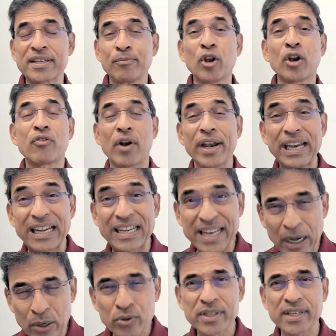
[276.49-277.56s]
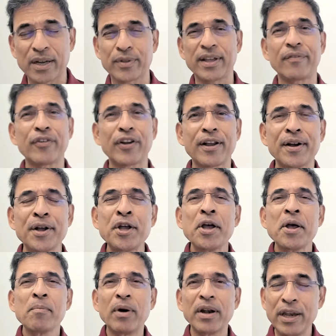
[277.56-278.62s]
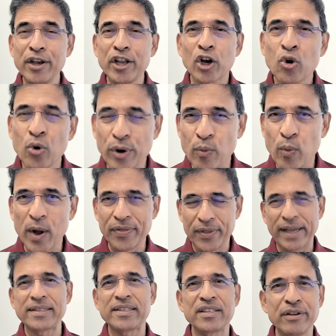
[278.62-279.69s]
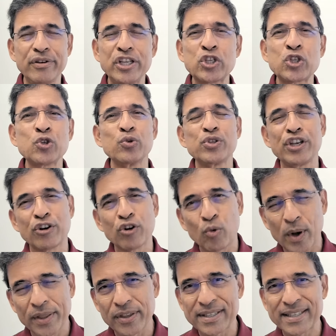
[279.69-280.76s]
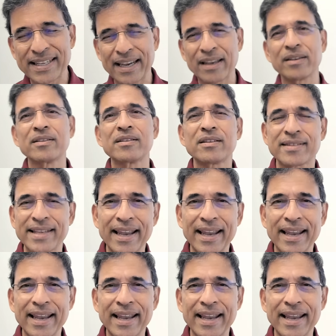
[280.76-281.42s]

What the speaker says: I'm not running down South Africa, but India could have won that series 2-0, won the second